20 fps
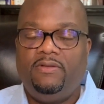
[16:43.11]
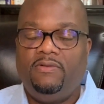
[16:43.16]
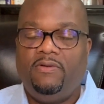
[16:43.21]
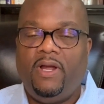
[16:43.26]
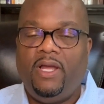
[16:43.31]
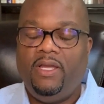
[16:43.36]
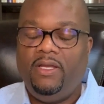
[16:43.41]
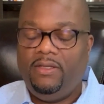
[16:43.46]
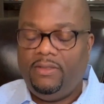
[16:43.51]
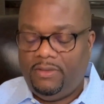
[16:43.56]

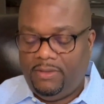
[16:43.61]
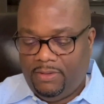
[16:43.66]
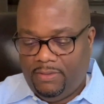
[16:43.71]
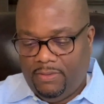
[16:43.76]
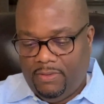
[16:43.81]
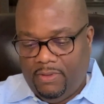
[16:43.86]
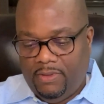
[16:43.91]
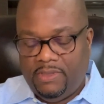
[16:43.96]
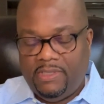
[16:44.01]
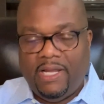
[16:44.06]
right?
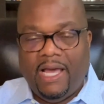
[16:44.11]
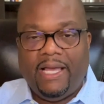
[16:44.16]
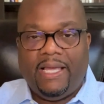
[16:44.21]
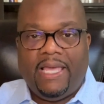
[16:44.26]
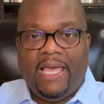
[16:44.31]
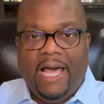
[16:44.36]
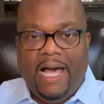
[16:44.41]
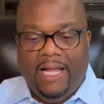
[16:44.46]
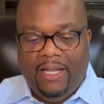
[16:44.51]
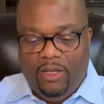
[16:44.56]
It's not
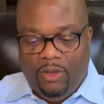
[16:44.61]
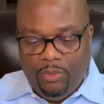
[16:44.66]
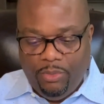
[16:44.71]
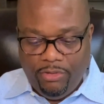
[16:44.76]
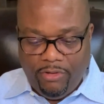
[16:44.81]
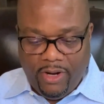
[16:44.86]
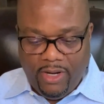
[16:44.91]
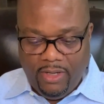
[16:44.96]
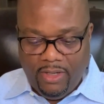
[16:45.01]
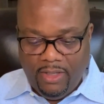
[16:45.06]

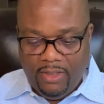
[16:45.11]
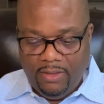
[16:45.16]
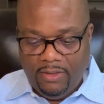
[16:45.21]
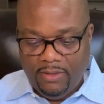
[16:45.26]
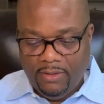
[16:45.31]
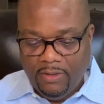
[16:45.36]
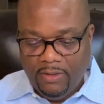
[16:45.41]
calibrated.